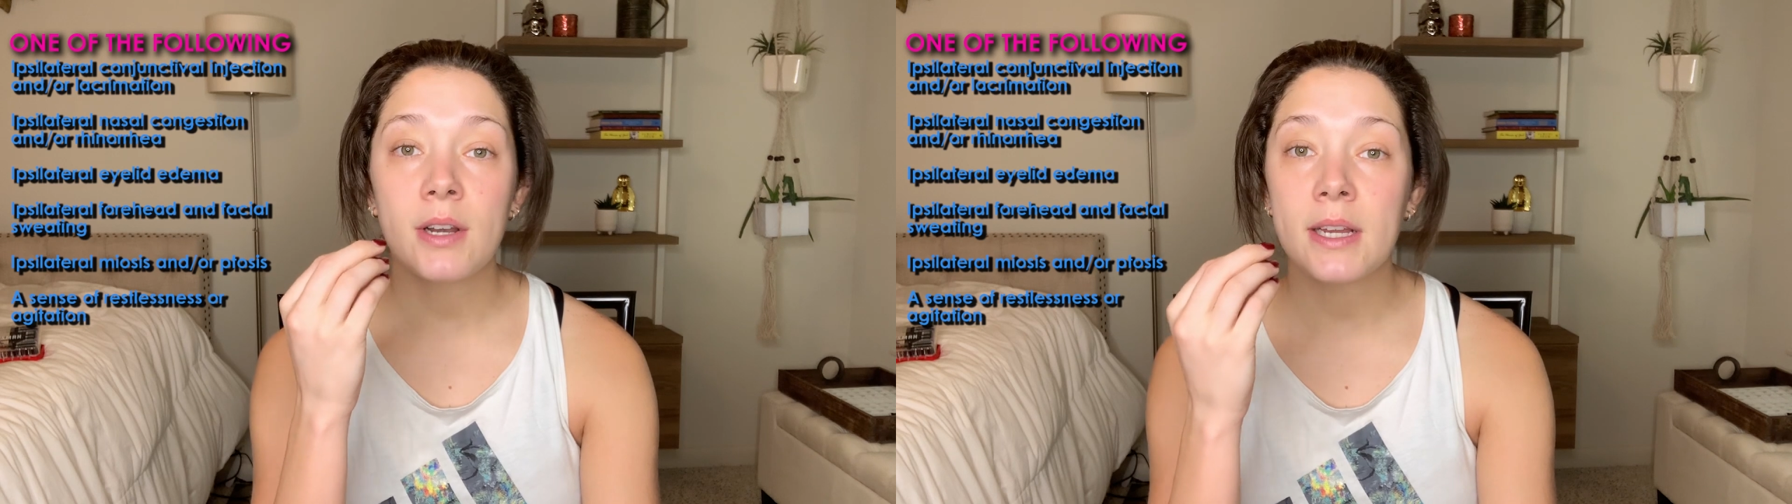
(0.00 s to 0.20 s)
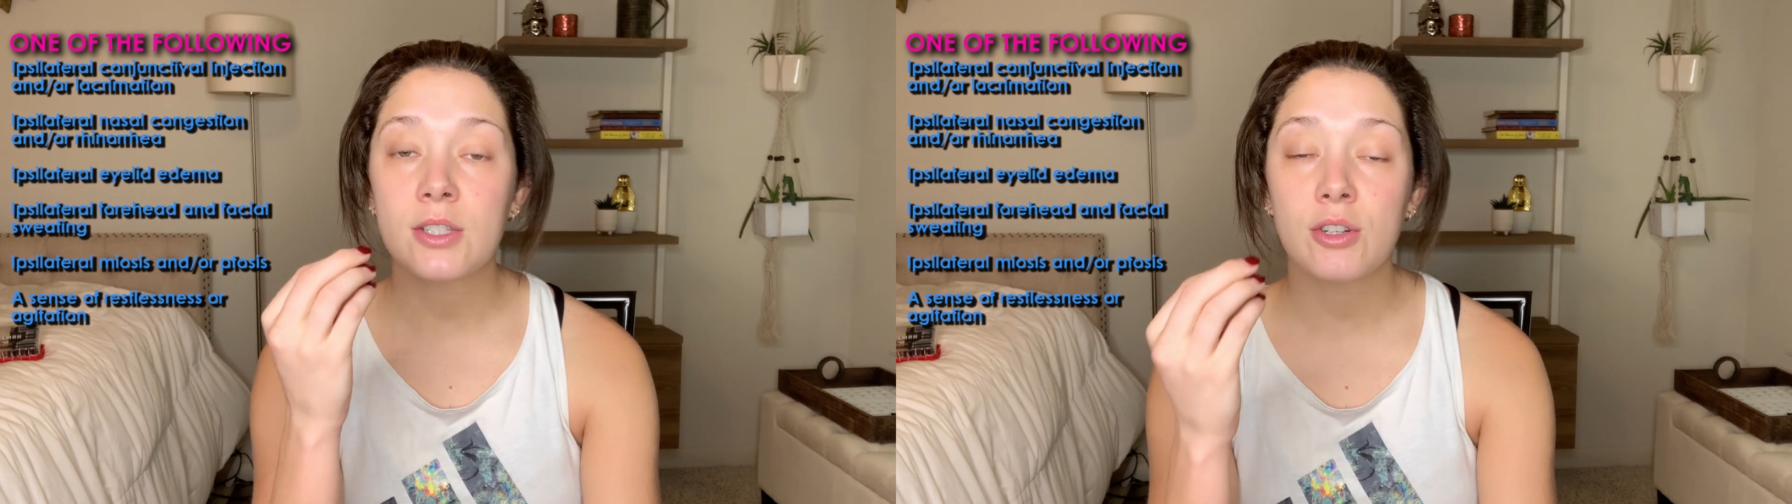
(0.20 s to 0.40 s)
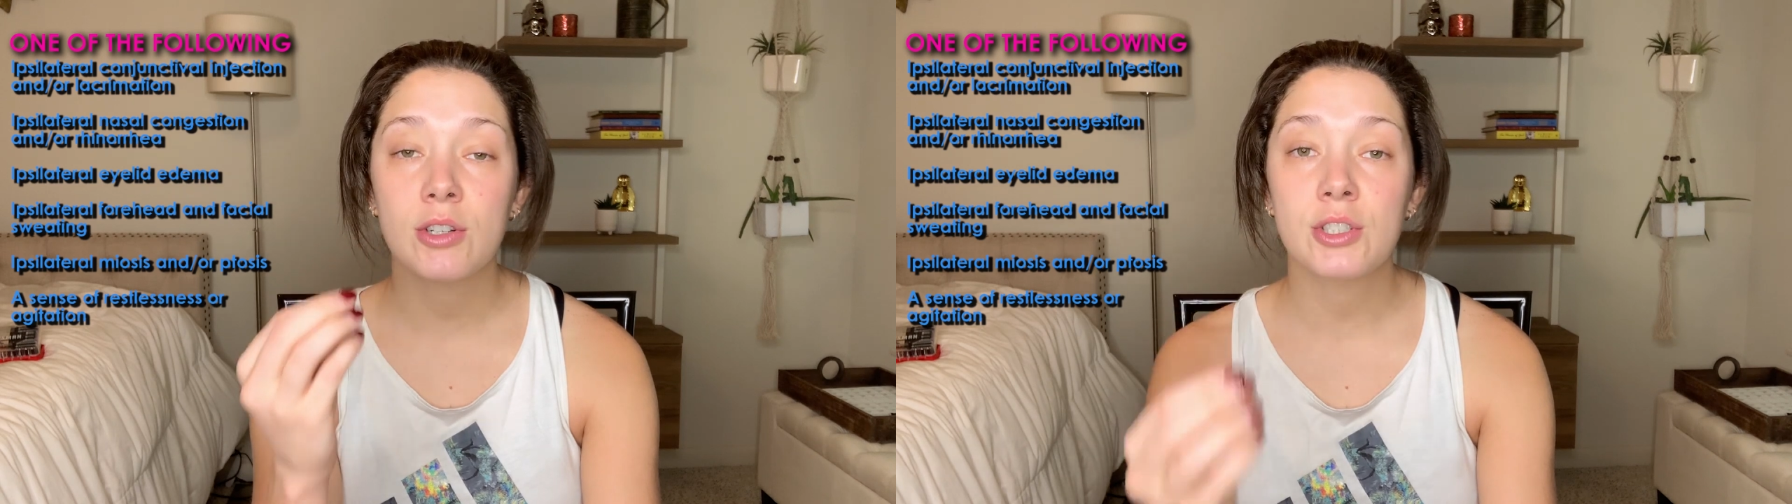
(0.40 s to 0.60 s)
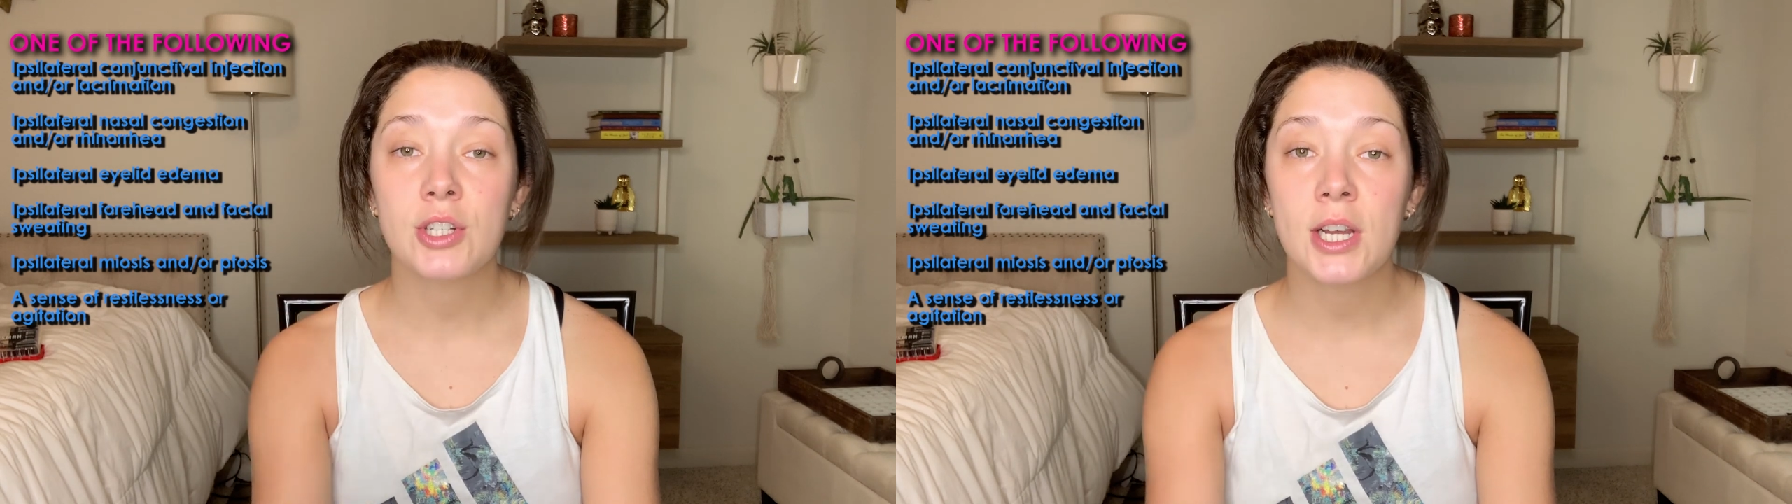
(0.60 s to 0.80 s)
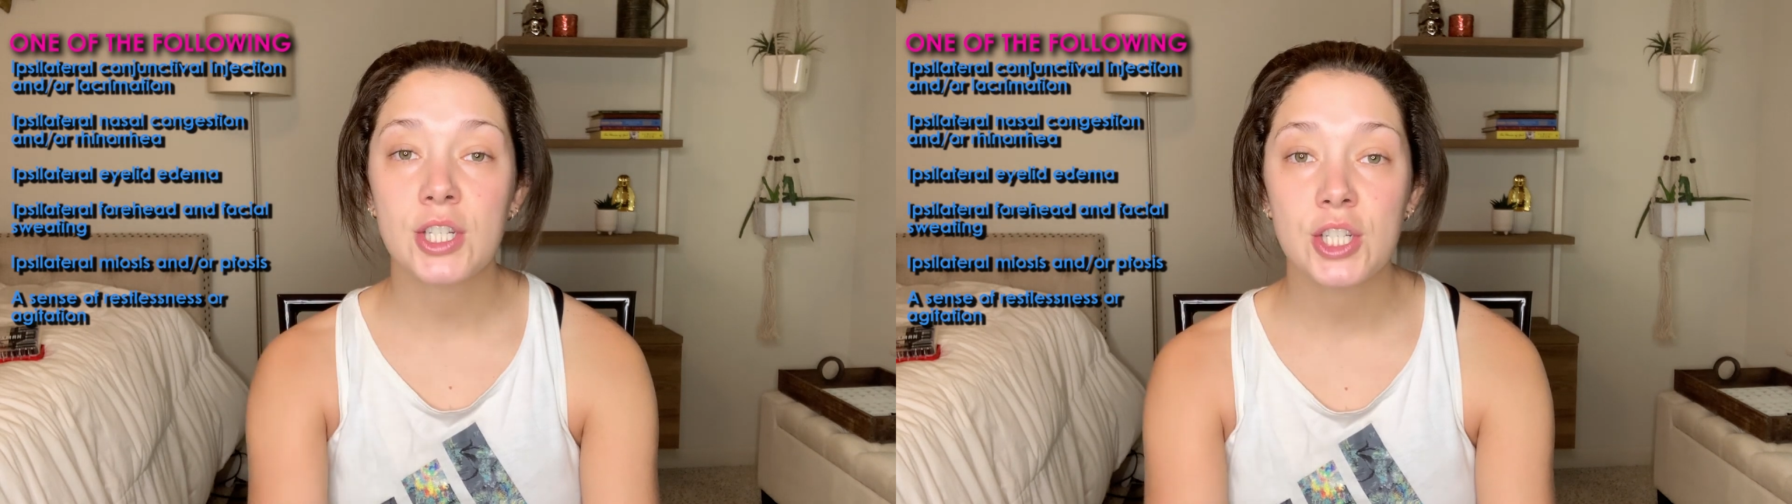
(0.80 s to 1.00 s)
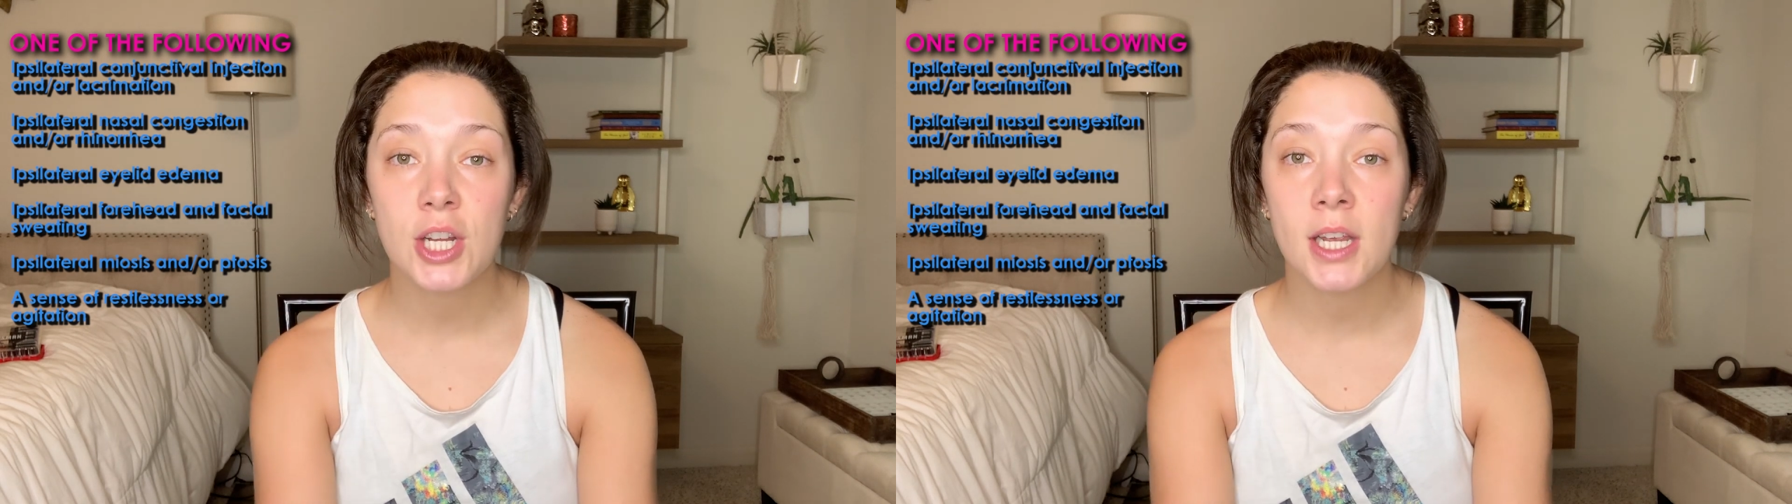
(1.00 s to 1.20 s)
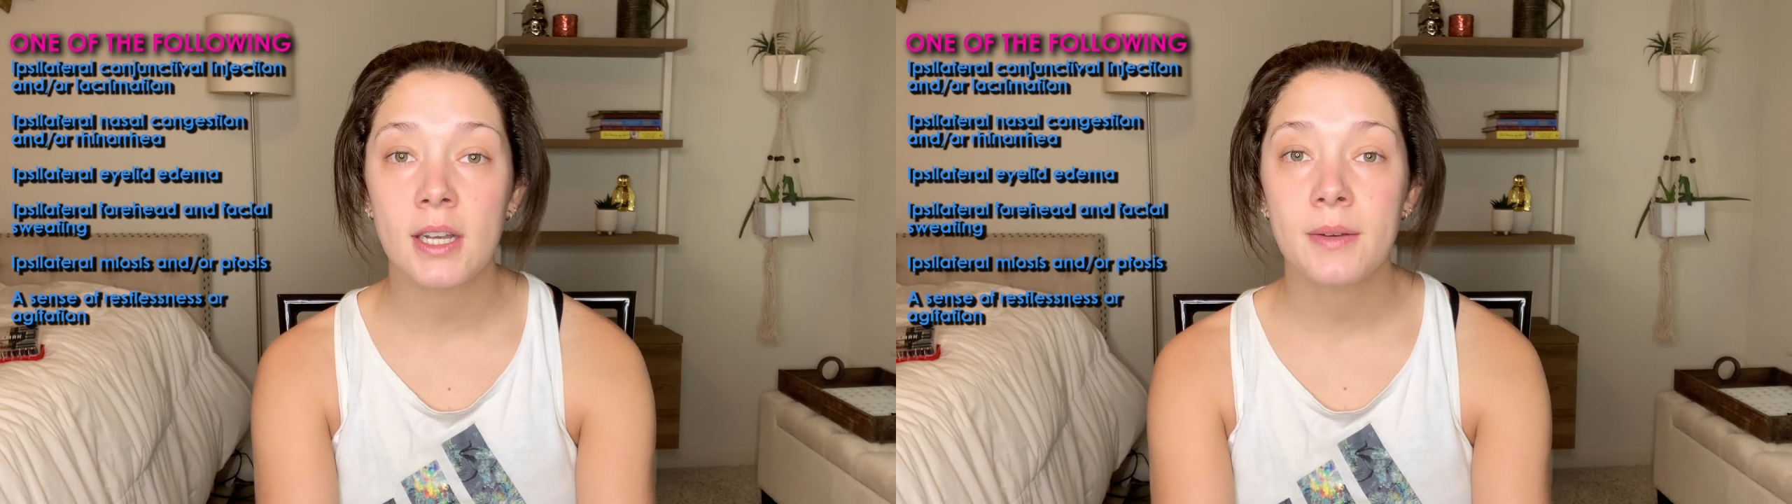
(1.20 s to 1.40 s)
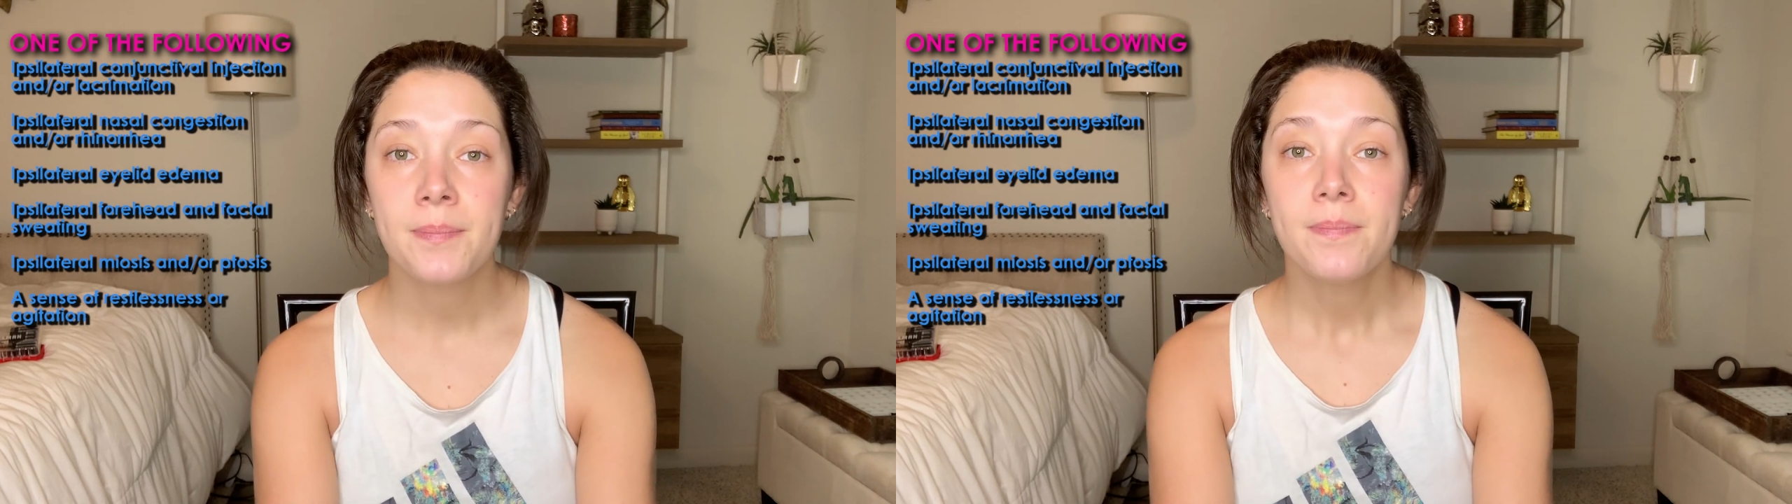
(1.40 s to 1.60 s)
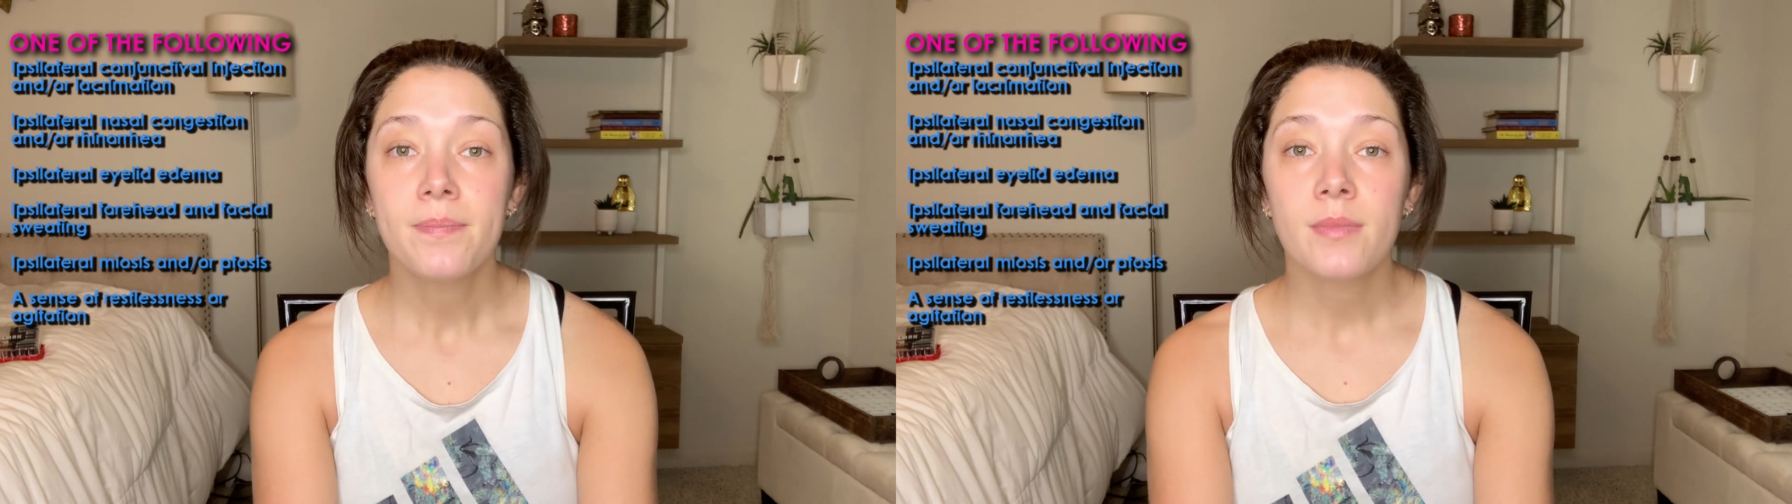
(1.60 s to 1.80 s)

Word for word: or nasal congestion.